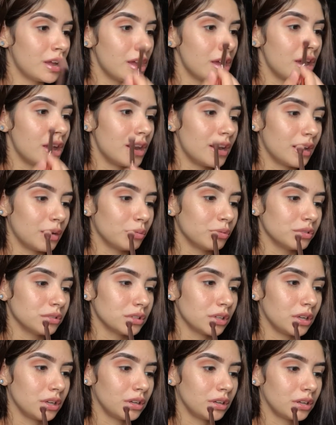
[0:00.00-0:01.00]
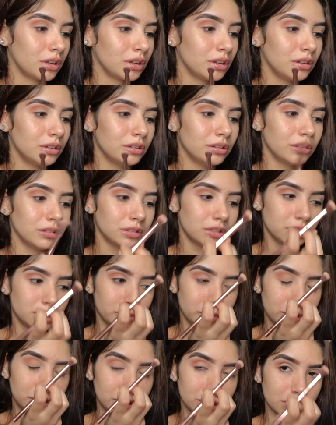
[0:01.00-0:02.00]
And I was like, hell no, this
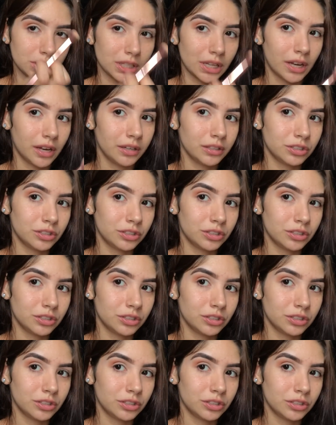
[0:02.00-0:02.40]
bitch is lying.